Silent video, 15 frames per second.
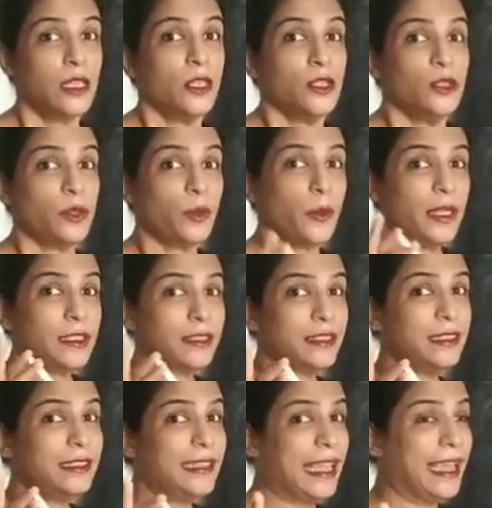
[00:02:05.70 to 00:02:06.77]
So
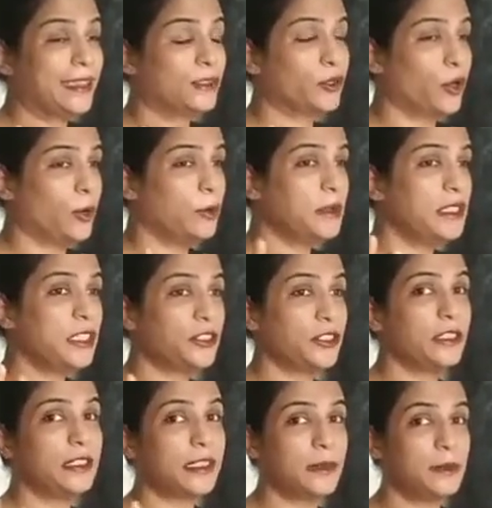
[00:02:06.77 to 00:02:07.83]
question tags
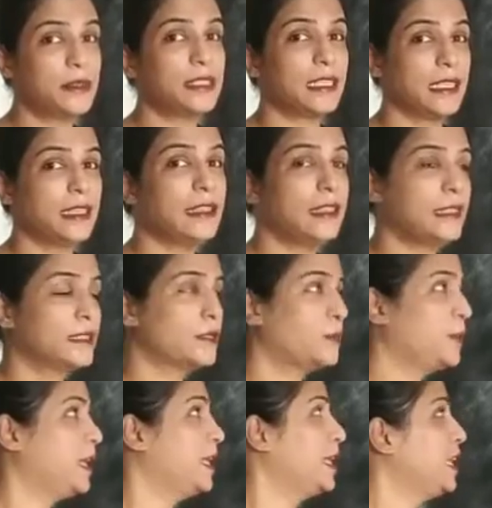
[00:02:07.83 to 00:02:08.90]
combination comes in this
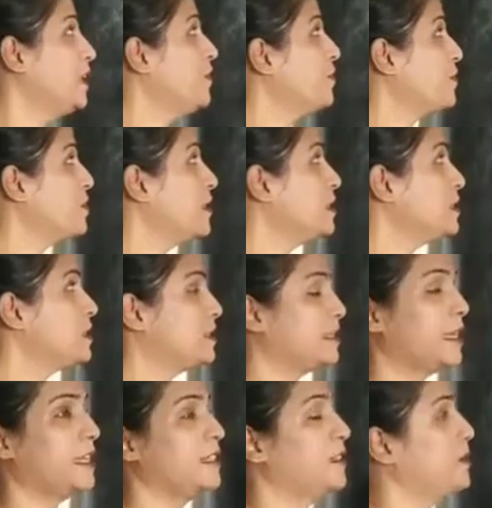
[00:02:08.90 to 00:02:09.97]
way. If the
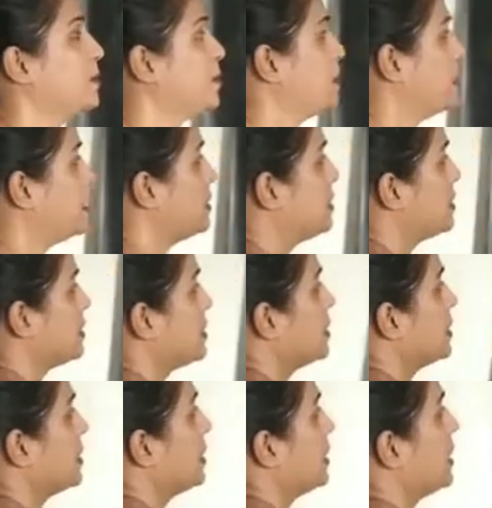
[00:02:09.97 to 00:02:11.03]

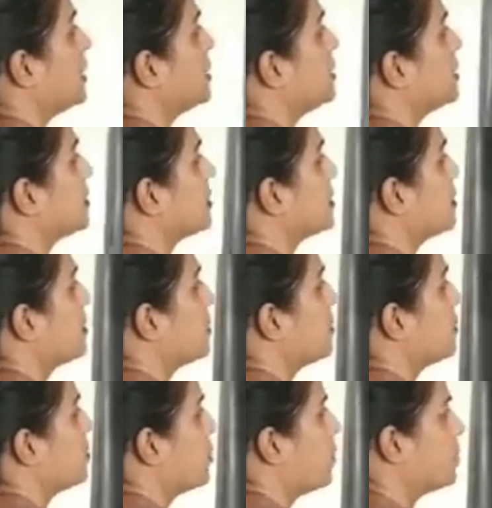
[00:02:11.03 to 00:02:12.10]
statement is
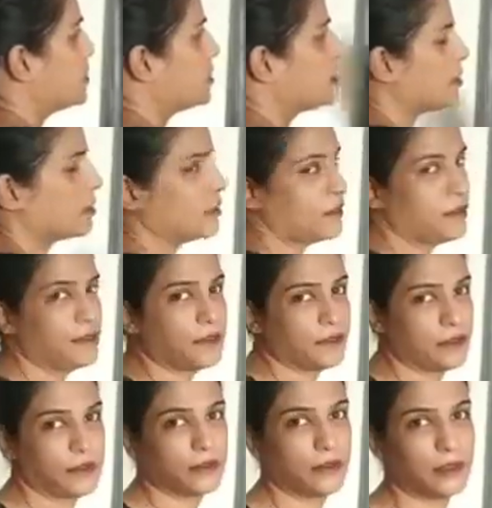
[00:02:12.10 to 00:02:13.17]
positive,
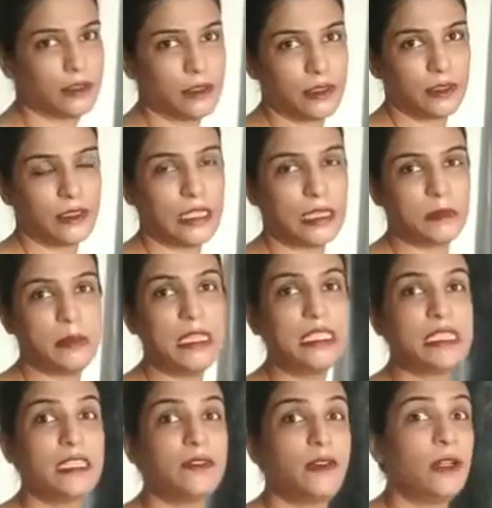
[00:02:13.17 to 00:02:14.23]
that
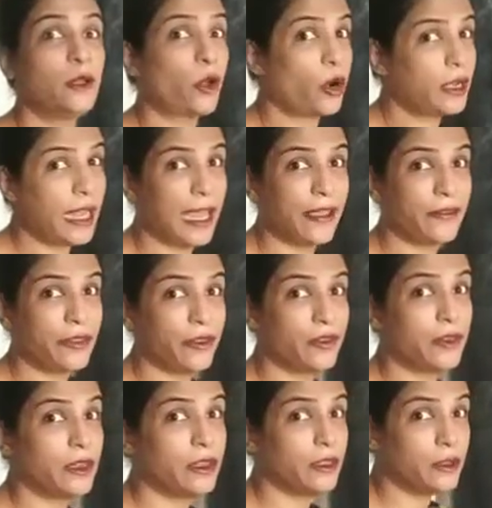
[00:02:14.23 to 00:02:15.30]
means it will not have the
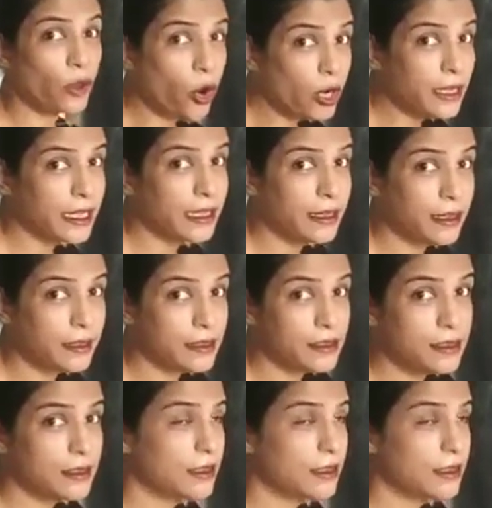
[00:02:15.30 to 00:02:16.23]
word not in it.